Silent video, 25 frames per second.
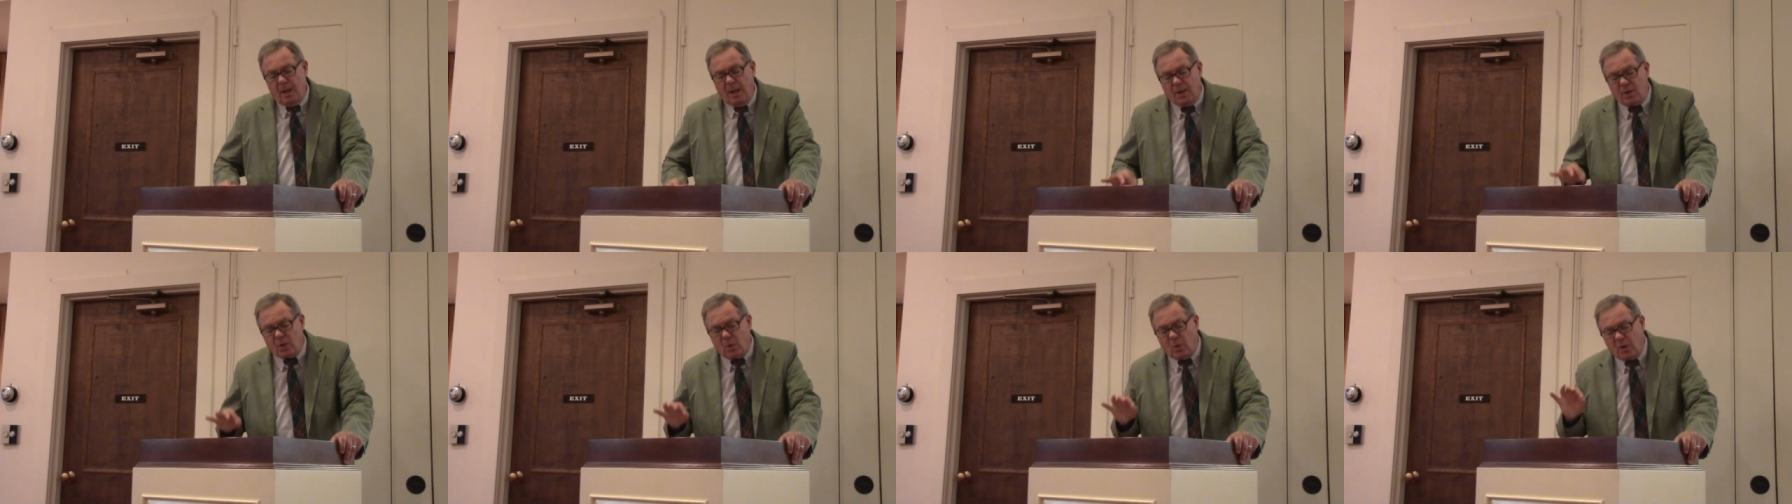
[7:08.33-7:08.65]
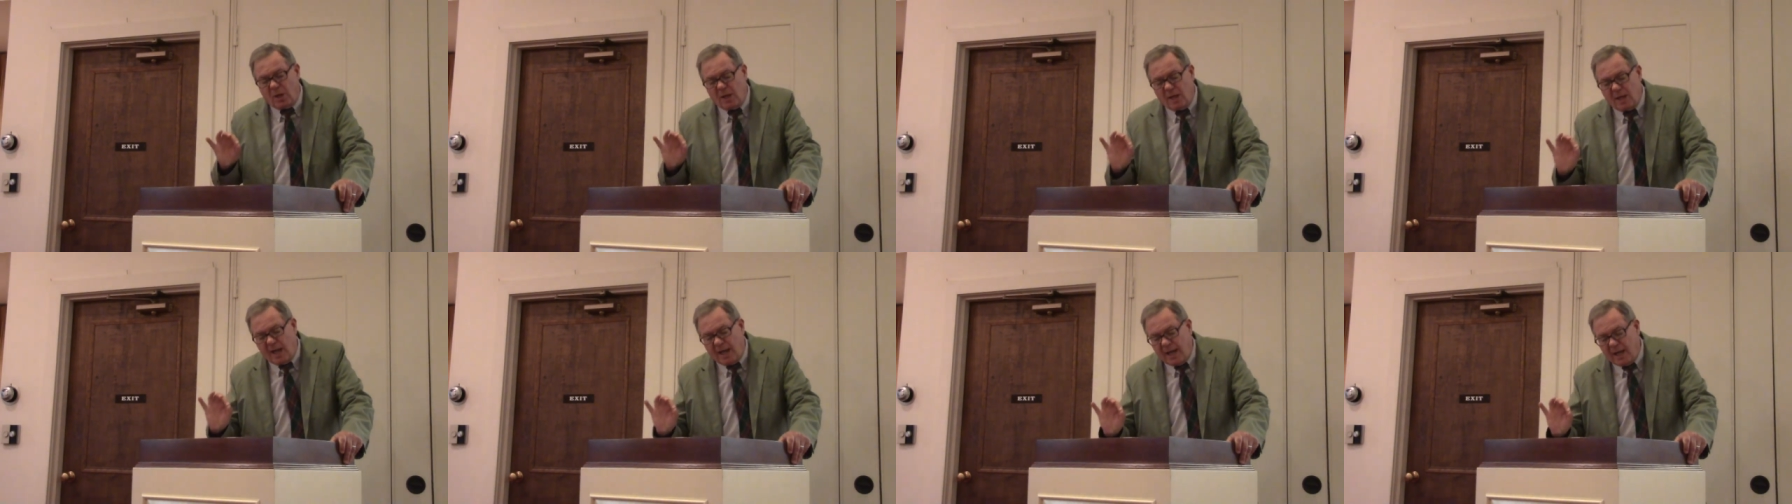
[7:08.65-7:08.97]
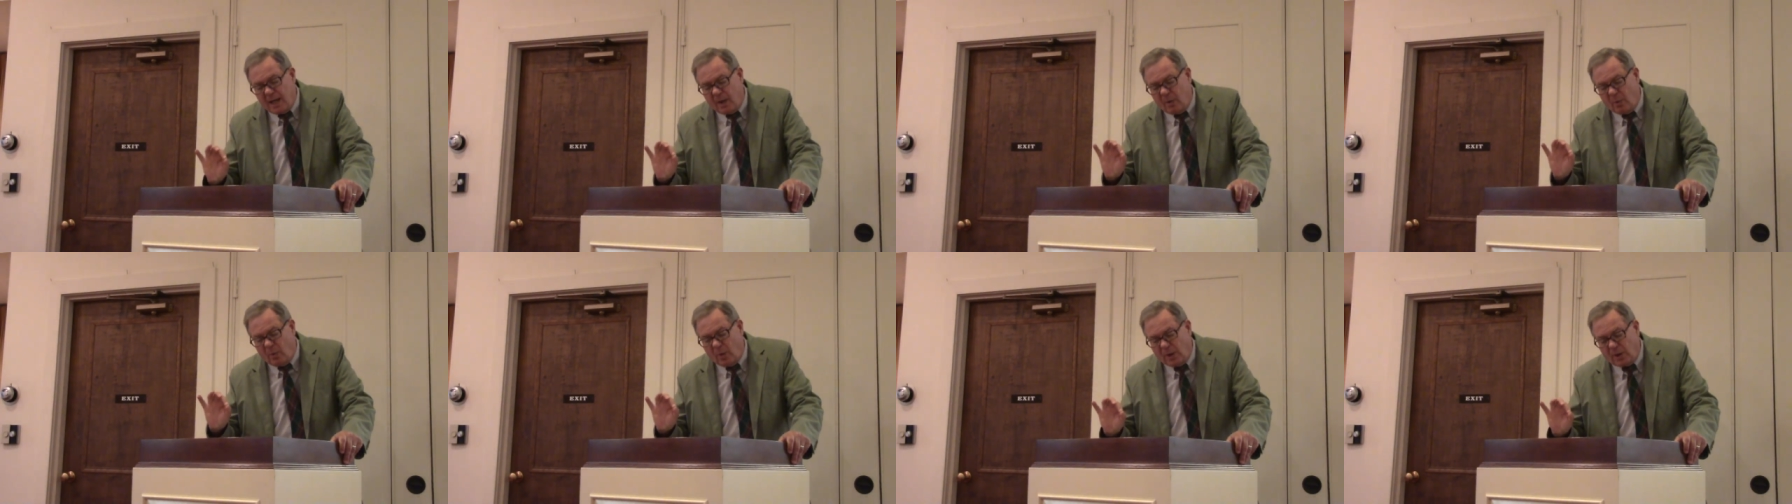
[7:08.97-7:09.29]
And so
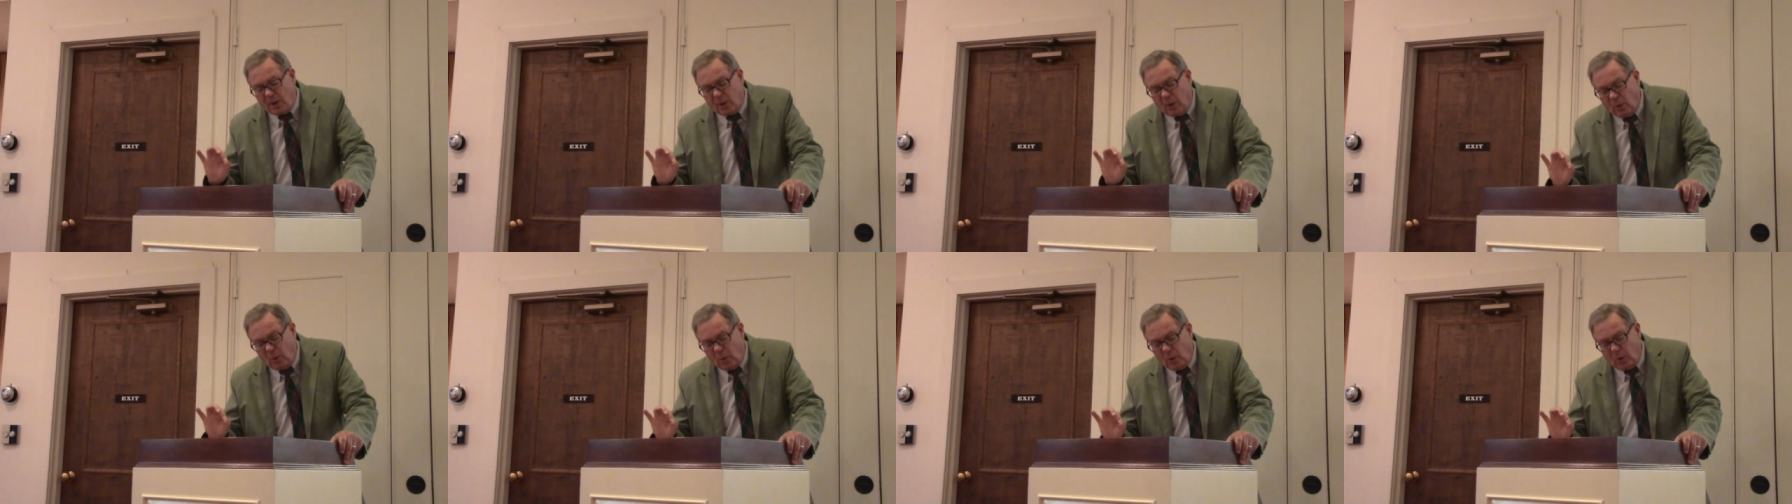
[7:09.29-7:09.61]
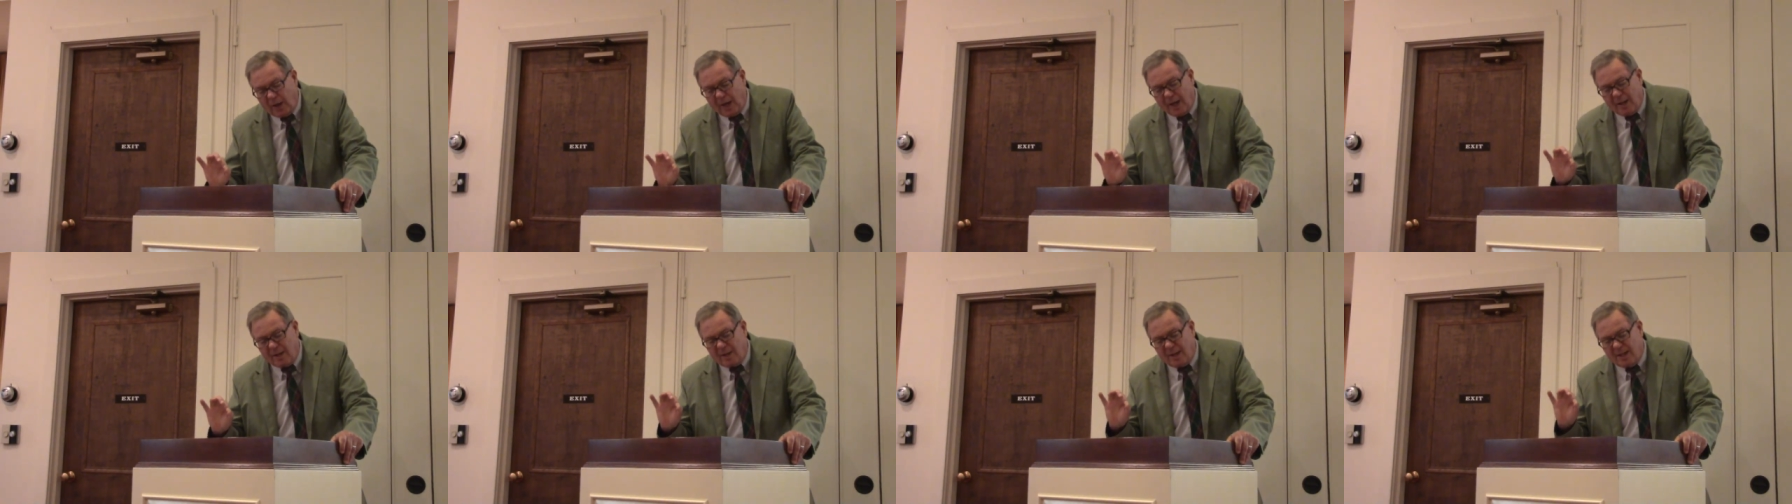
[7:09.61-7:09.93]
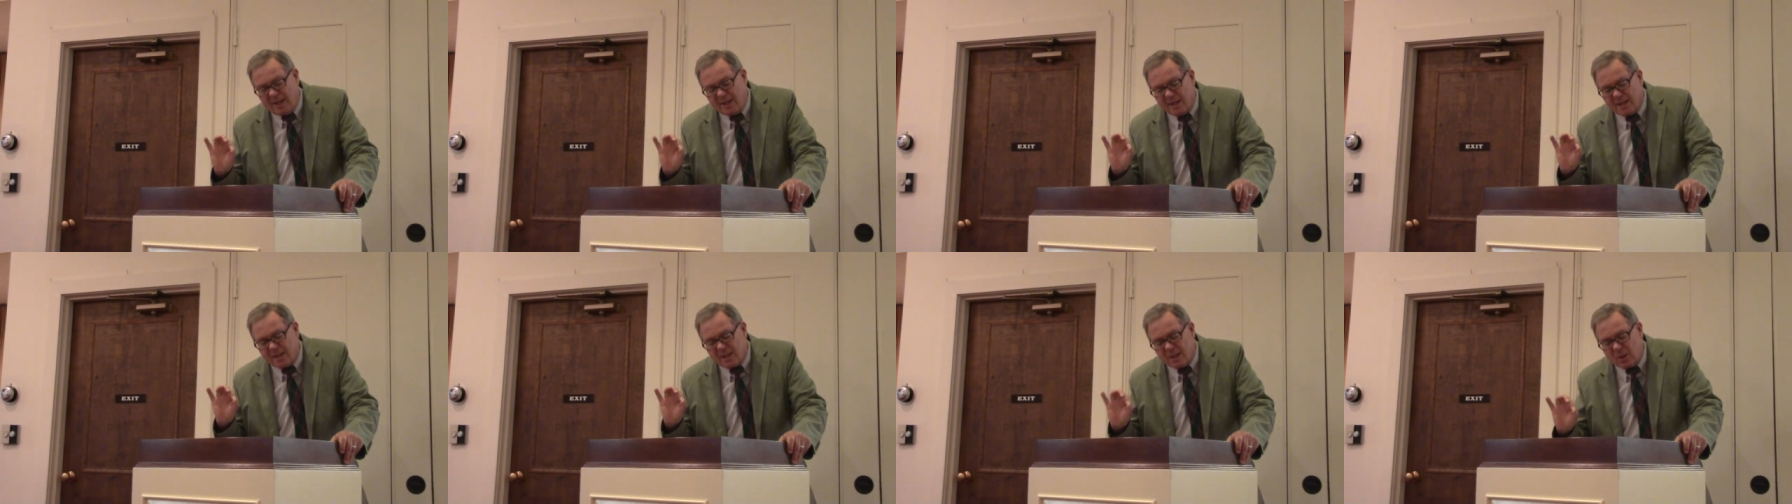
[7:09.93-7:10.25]
today I want to look at
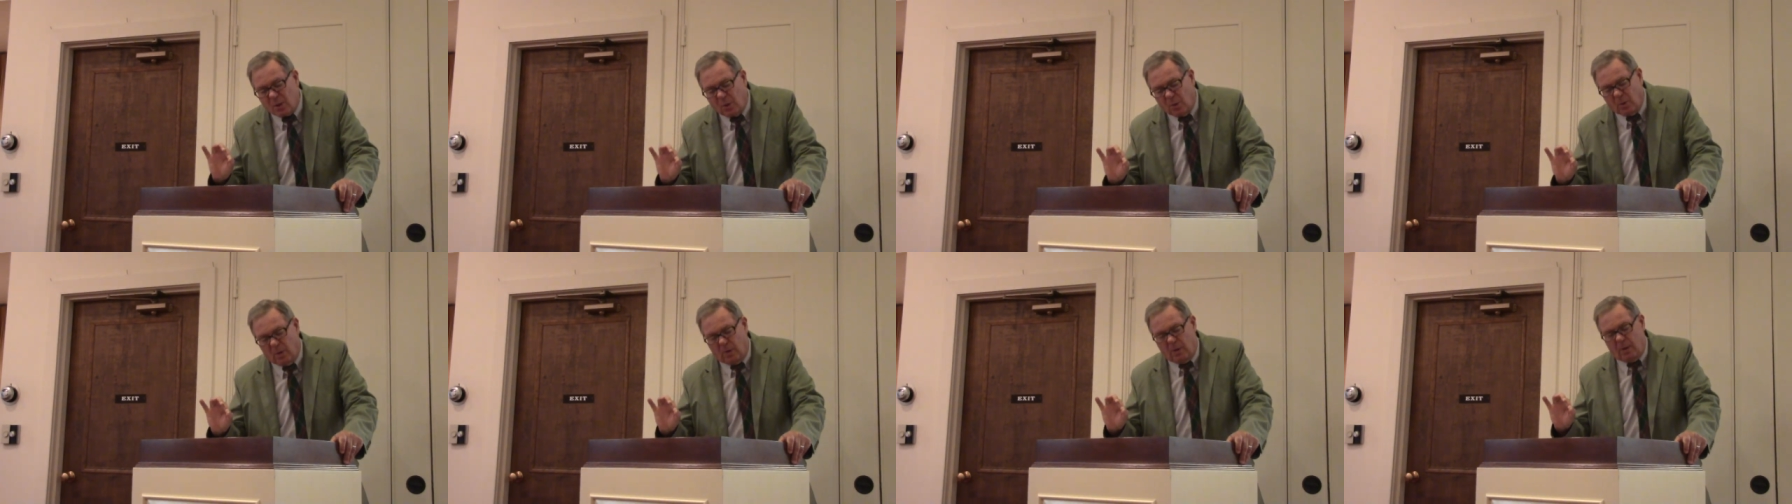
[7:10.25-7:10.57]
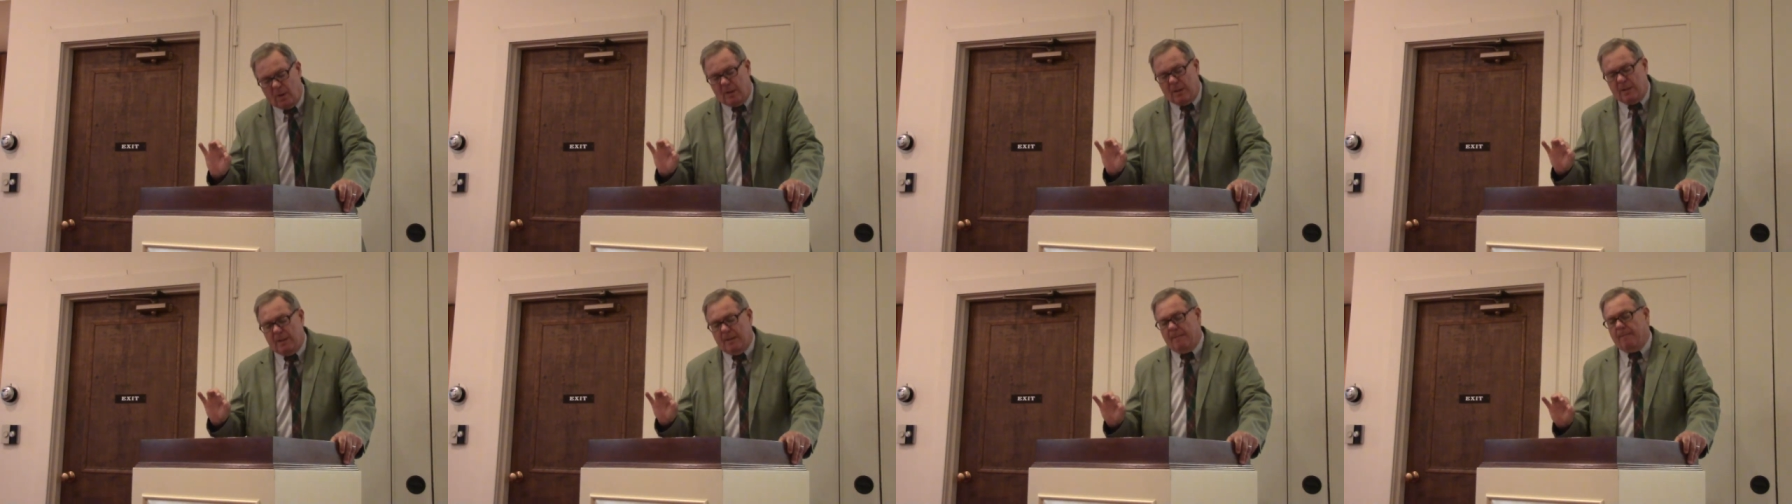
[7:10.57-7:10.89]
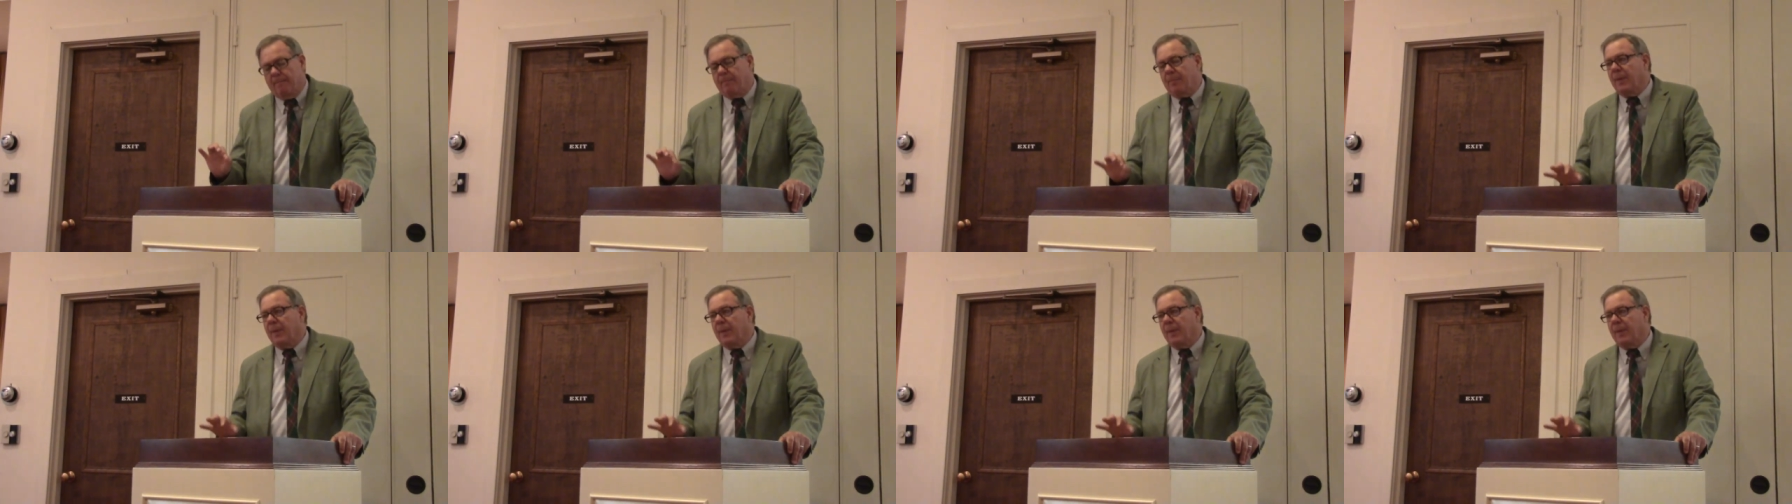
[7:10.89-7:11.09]
this sword